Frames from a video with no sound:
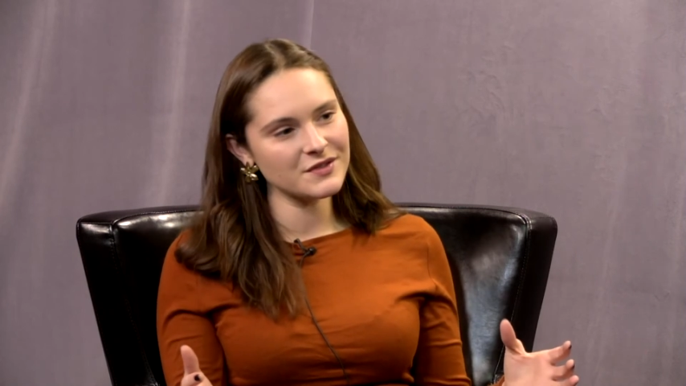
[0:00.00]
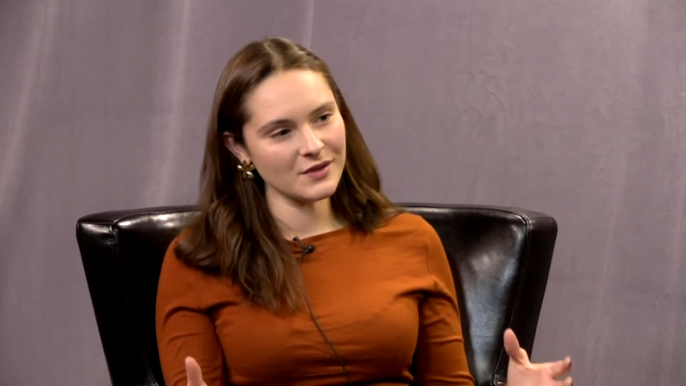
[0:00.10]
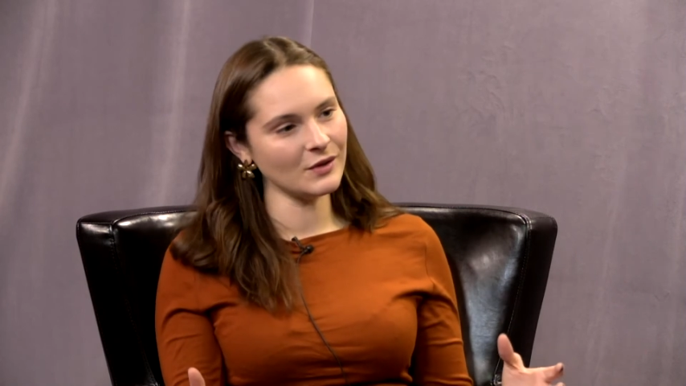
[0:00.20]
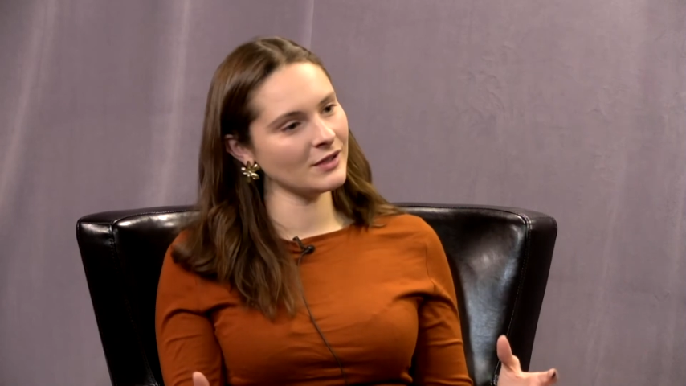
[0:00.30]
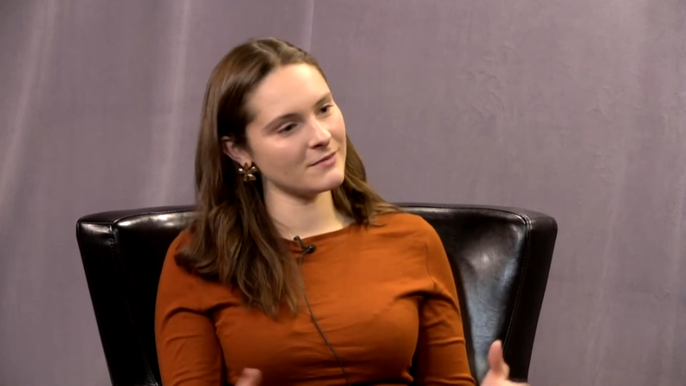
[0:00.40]

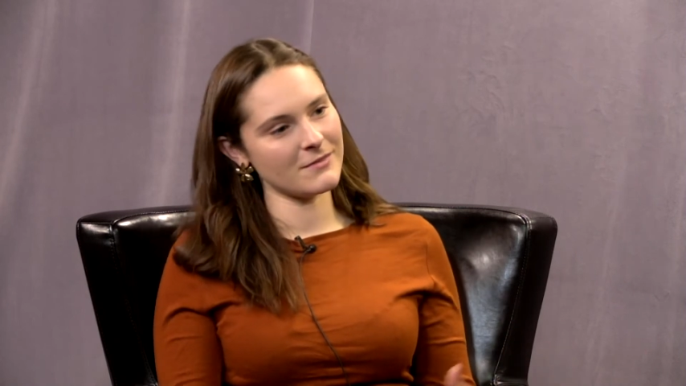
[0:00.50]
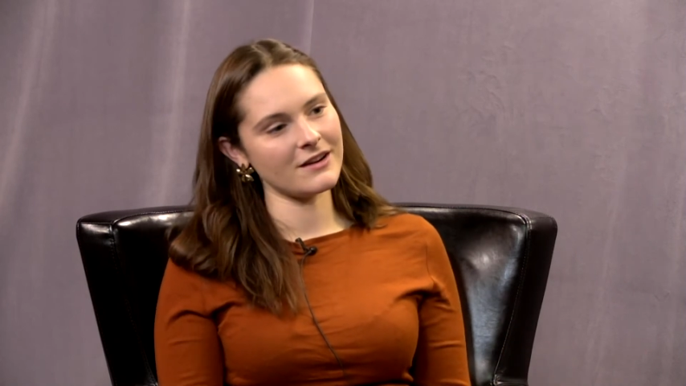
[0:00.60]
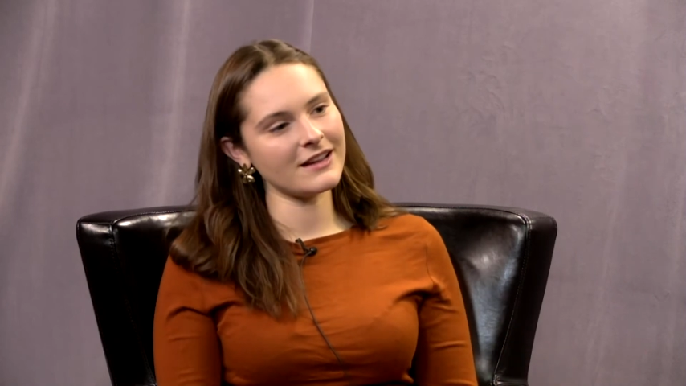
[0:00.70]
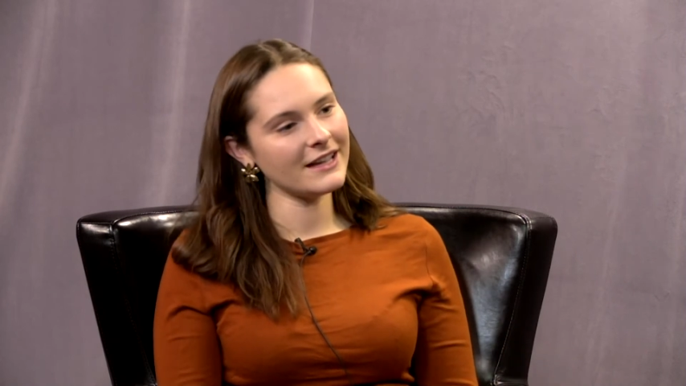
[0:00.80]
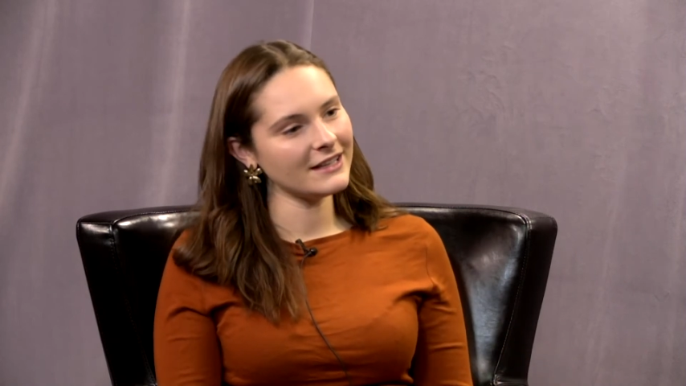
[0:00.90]
solar
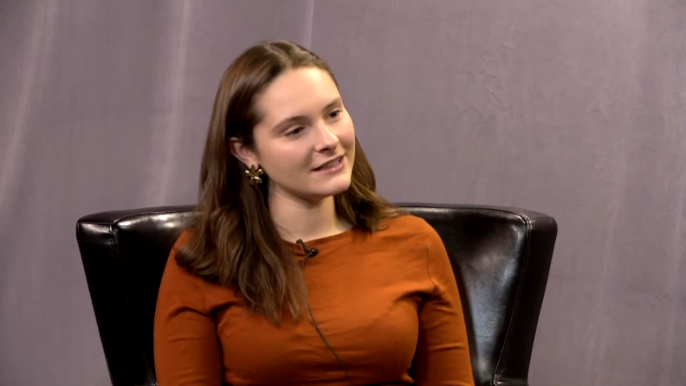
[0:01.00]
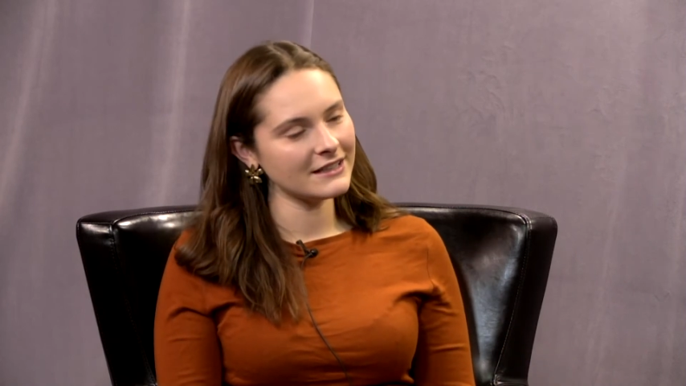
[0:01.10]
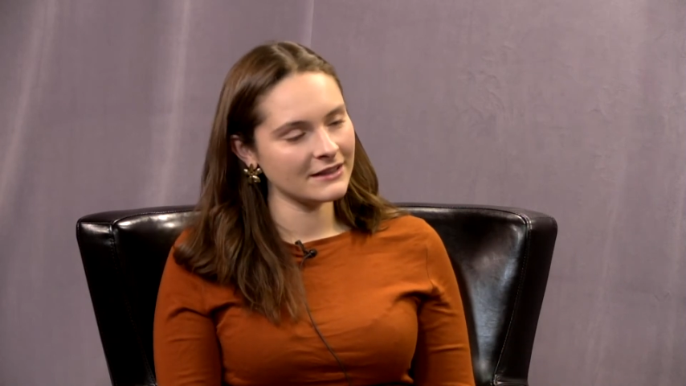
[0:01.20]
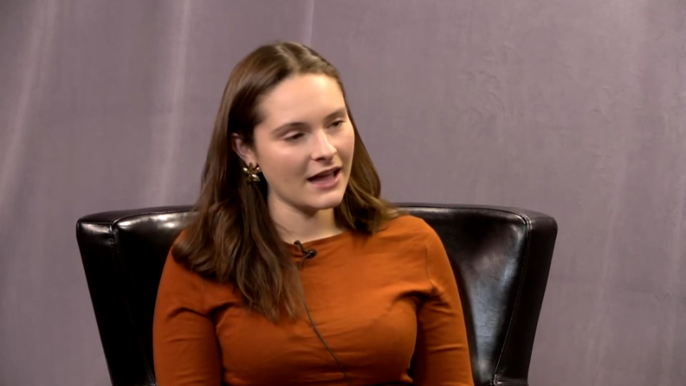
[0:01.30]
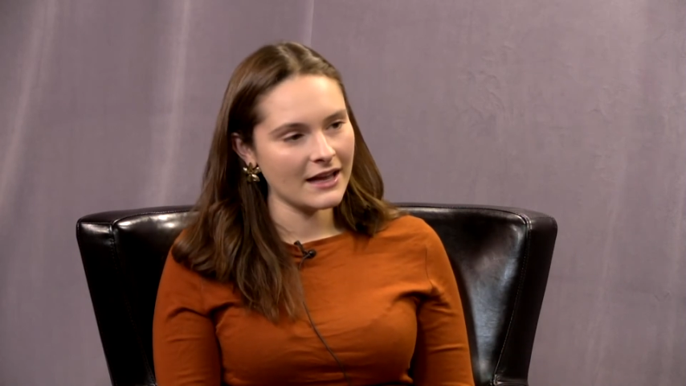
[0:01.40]
market
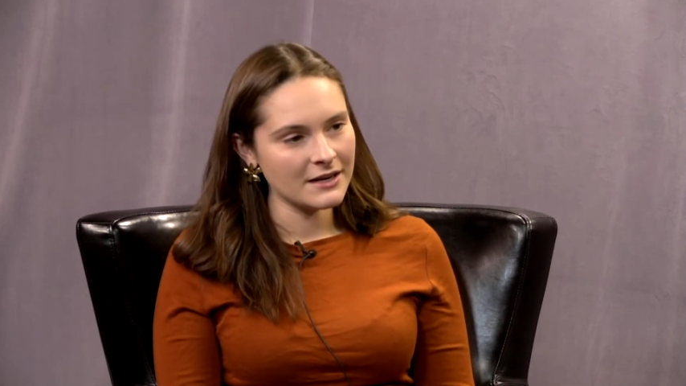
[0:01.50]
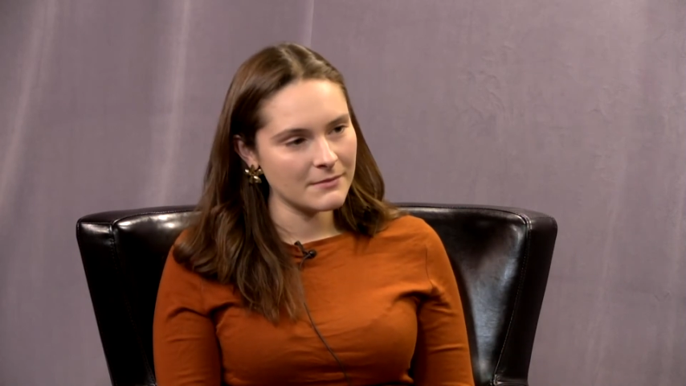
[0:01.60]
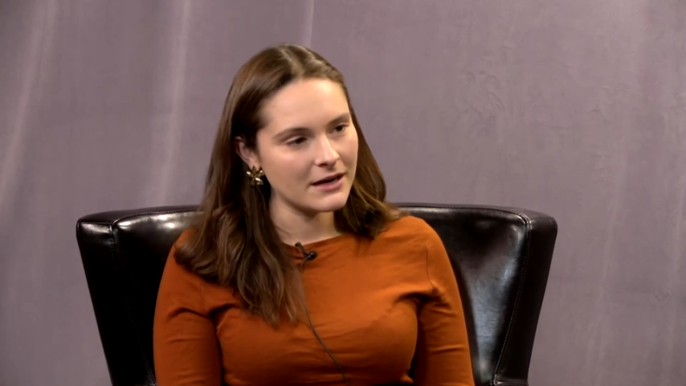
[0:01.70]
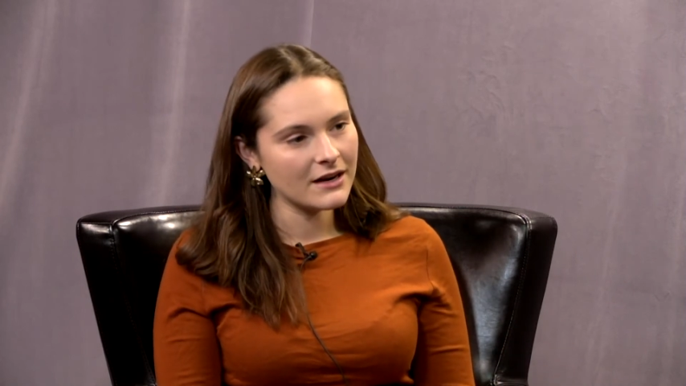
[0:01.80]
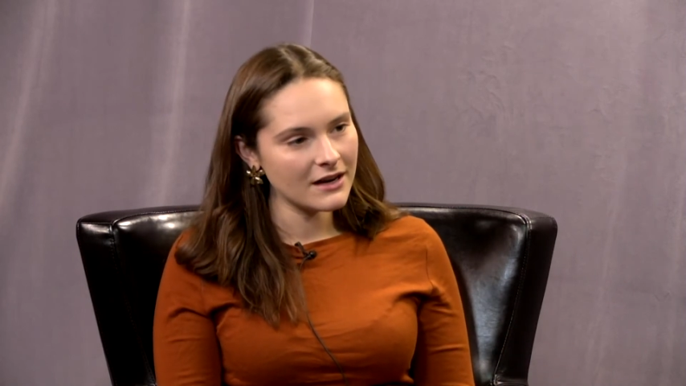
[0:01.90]
in Latin
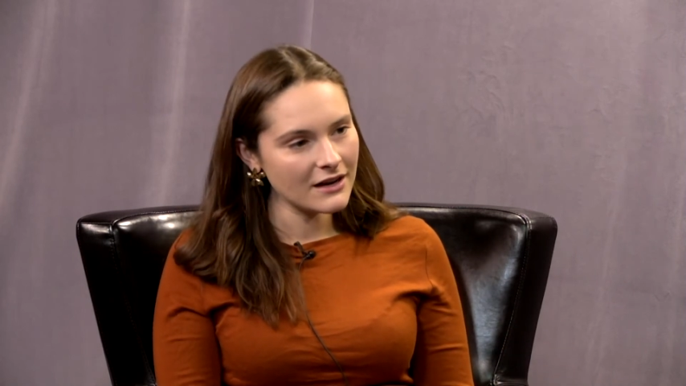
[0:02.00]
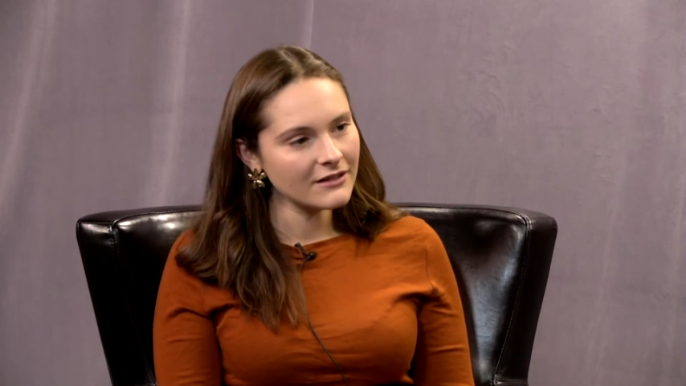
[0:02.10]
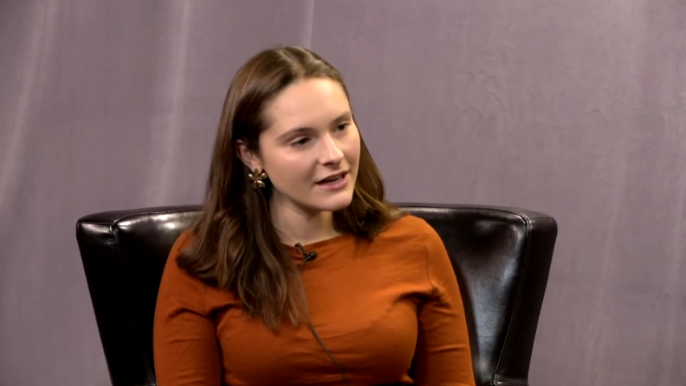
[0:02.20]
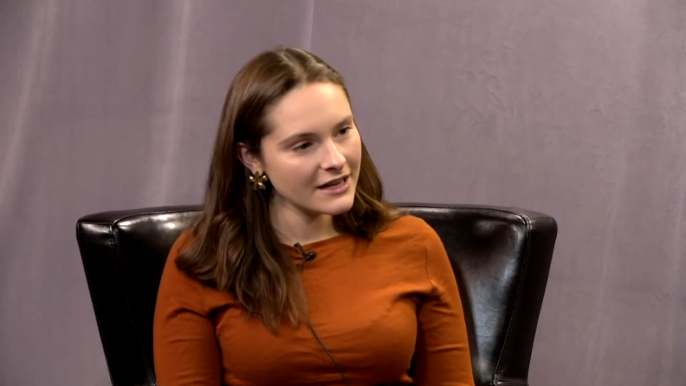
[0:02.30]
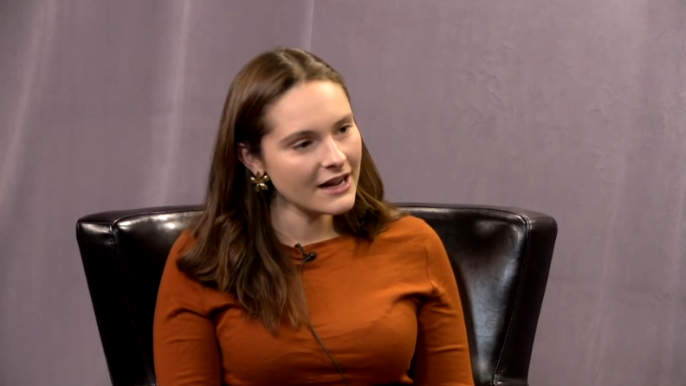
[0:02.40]
America
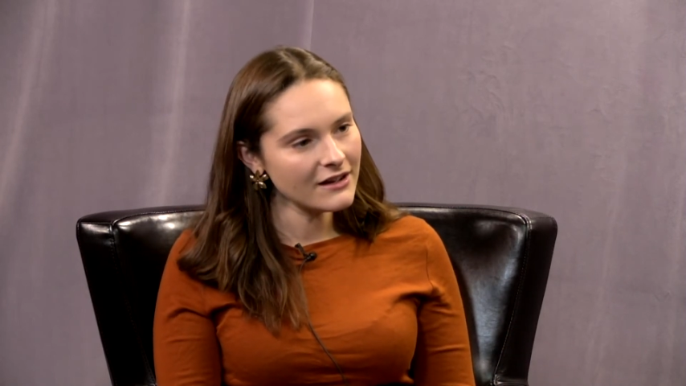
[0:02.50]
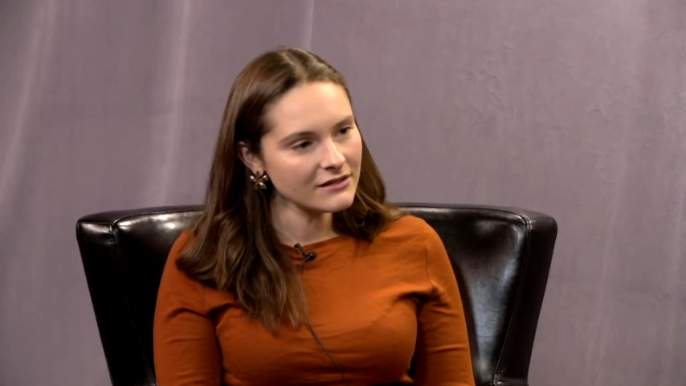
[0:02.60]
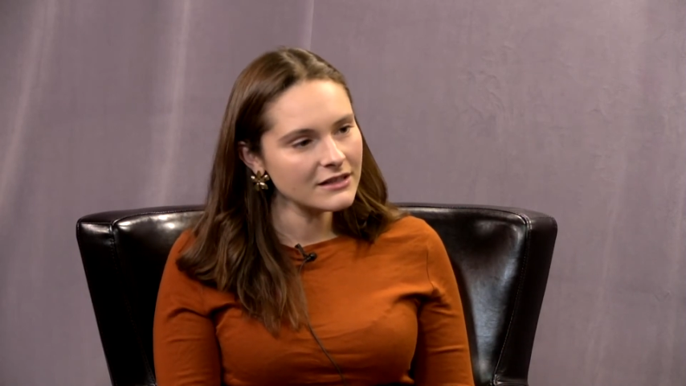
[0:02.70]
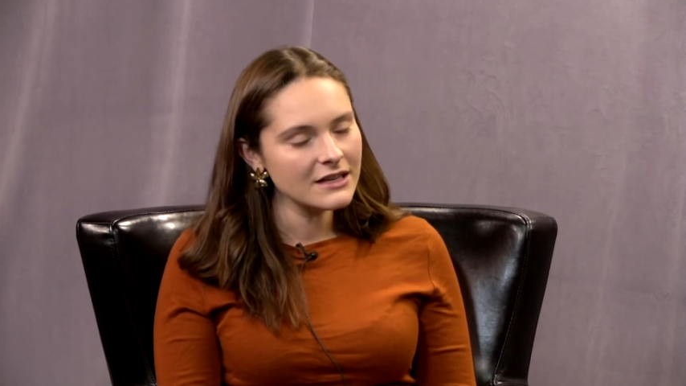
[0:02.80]
right now.